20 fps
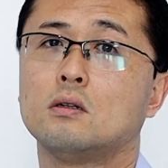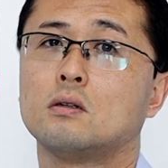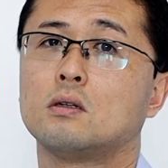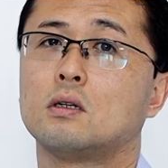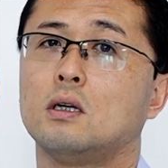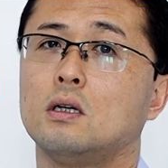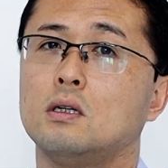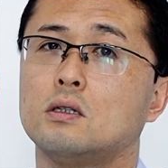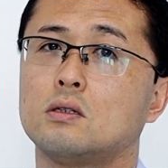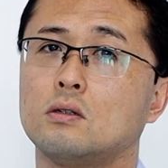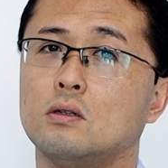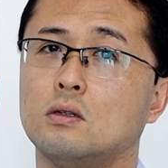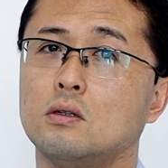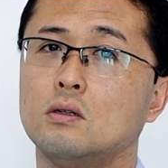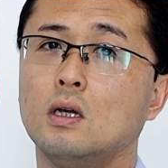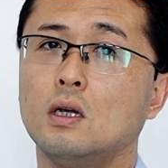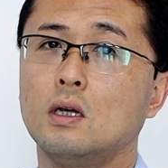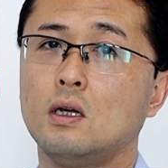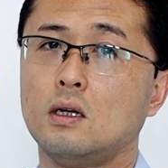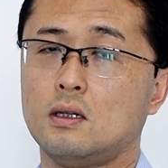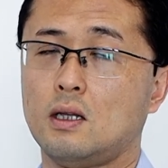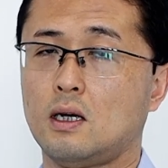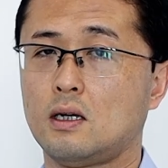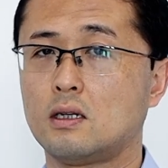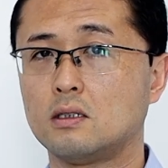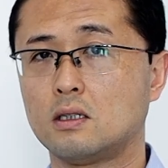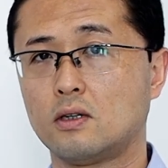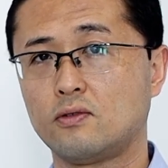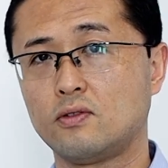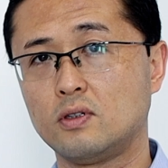Okay, so that
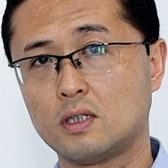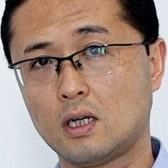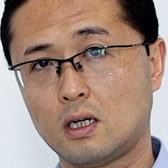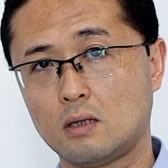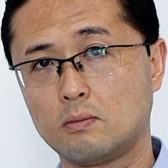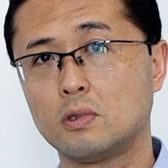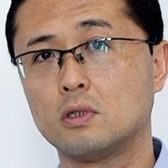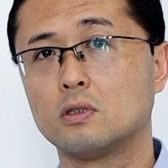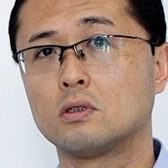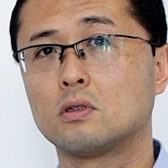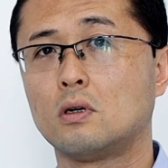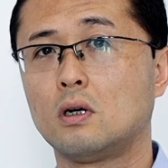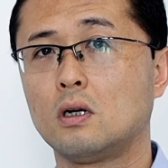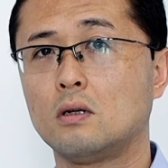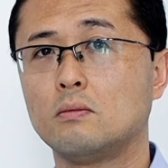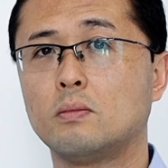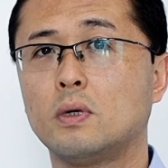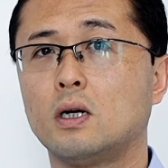can definitely take a bit of time,